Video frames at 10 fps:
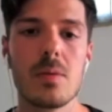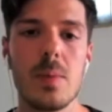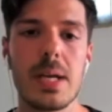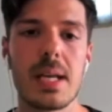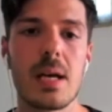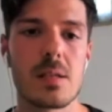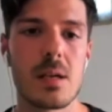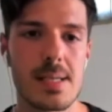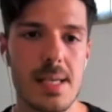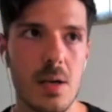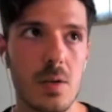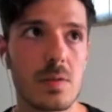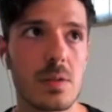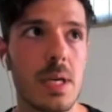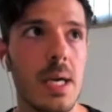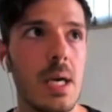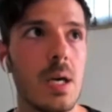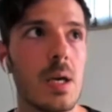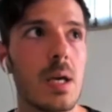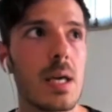We can ask ourselves,
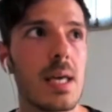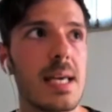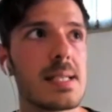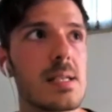is